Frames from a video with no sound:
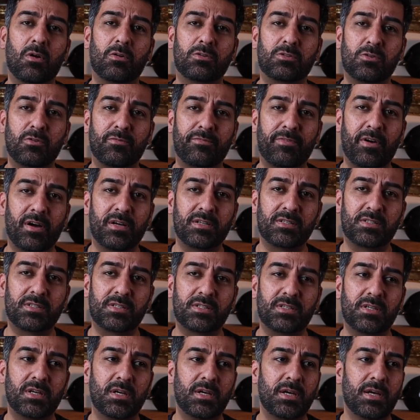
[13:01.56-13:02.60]
not so
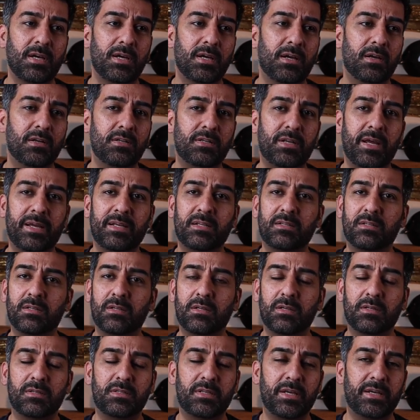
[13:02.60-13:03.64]
fast Dale,
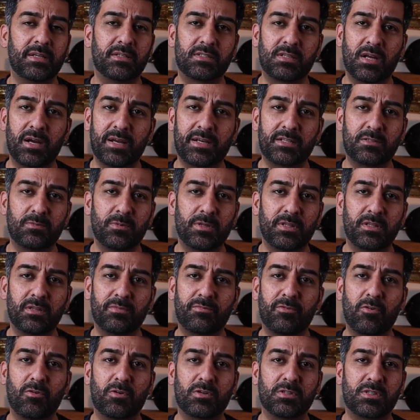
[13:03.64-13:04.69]
uh, Dale Sykes with
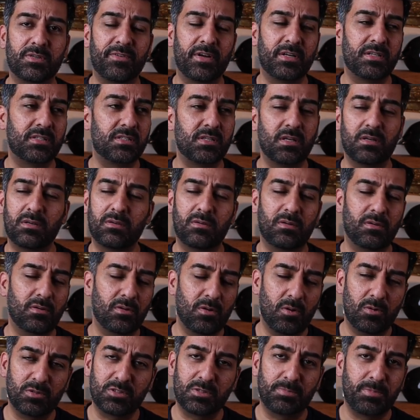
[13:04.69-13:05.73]
the Focus Events. Uh,
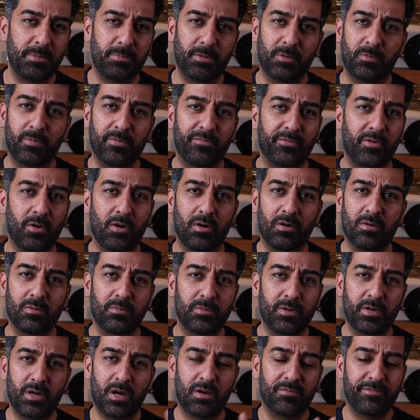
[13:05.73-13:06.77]
loads of people we've got.
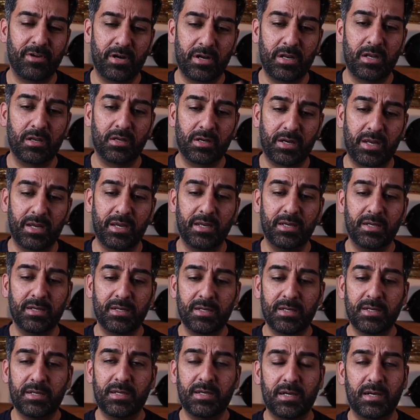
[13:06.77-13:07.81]
We are very lucky.
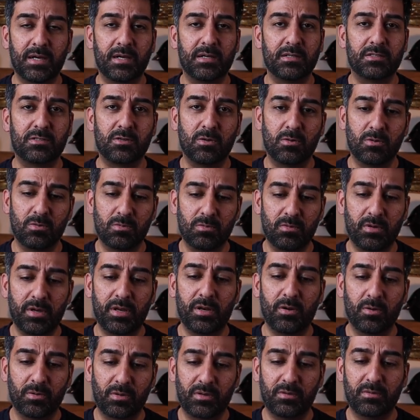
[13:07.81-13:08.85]
Uh, so
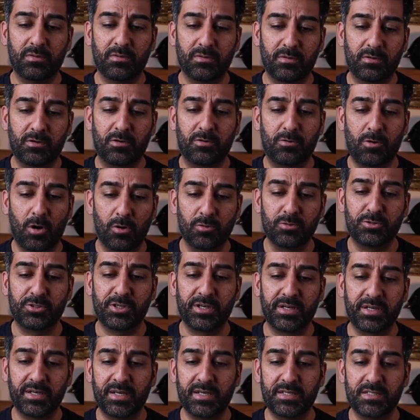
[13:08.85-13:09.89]
you know,
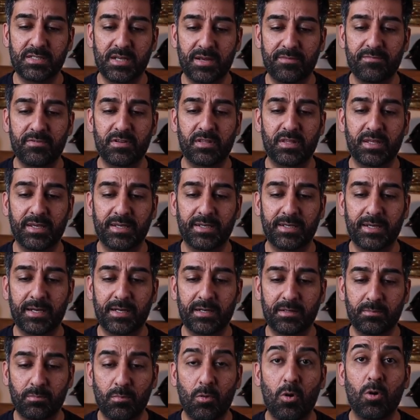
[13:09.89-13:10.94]
coaching is everything,
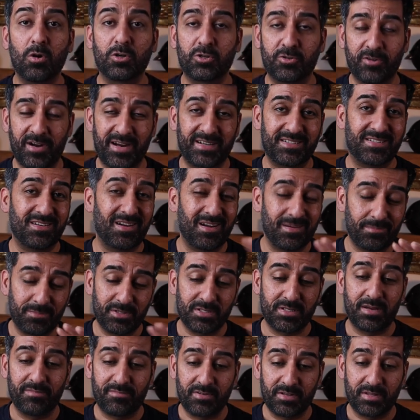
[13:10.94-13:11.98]
and more track time
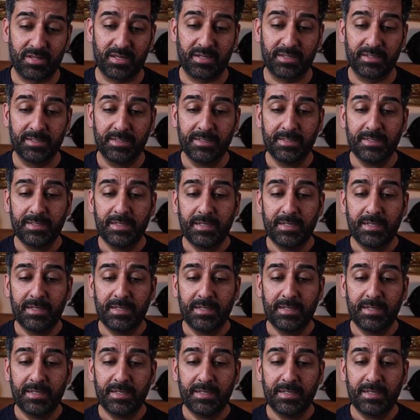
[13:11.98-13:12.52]
is everything.